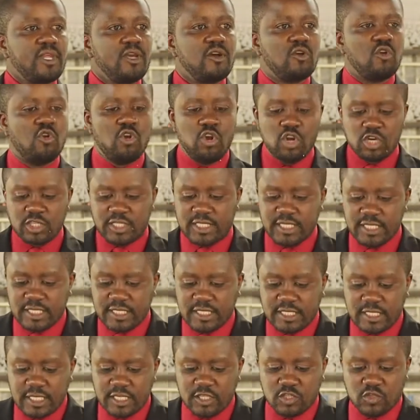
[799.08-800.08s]

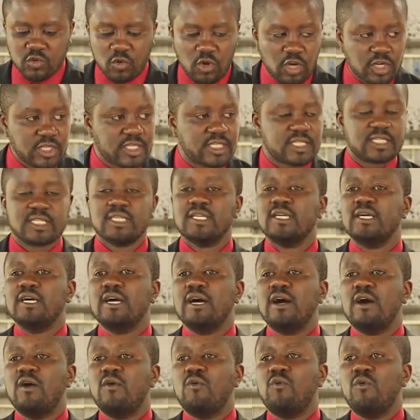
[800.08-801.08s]
Gnosis is what
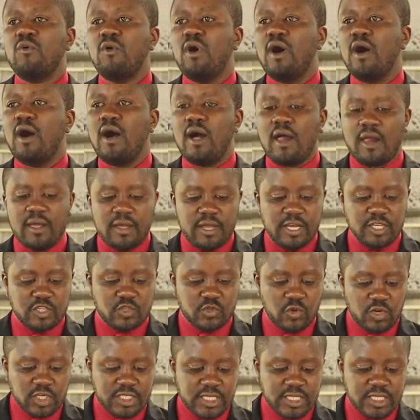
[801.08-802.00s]
I